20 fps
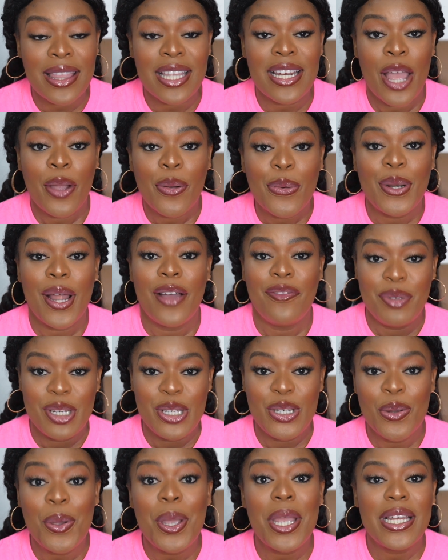thing I could have
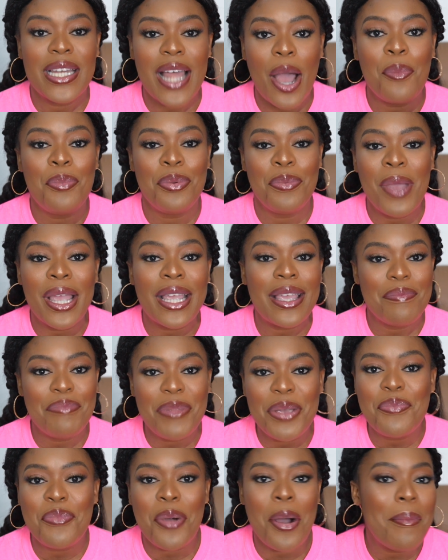been doing that would be making
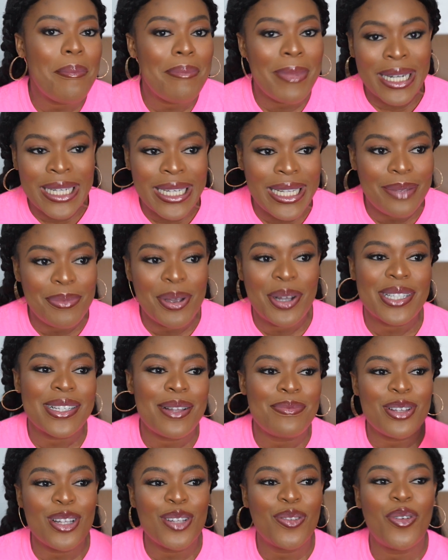me more money because
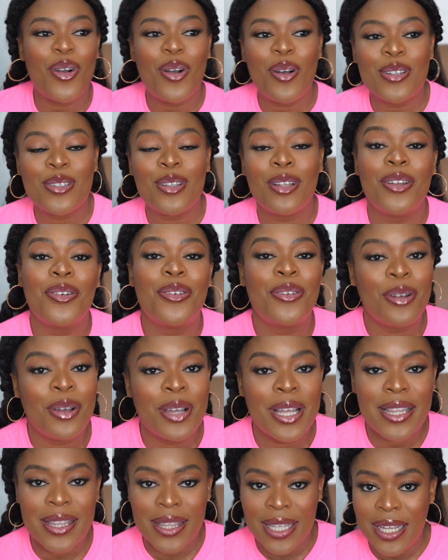I'm just focused on the
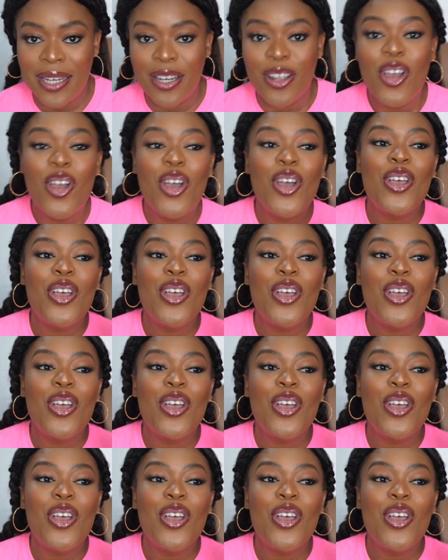wrong thing.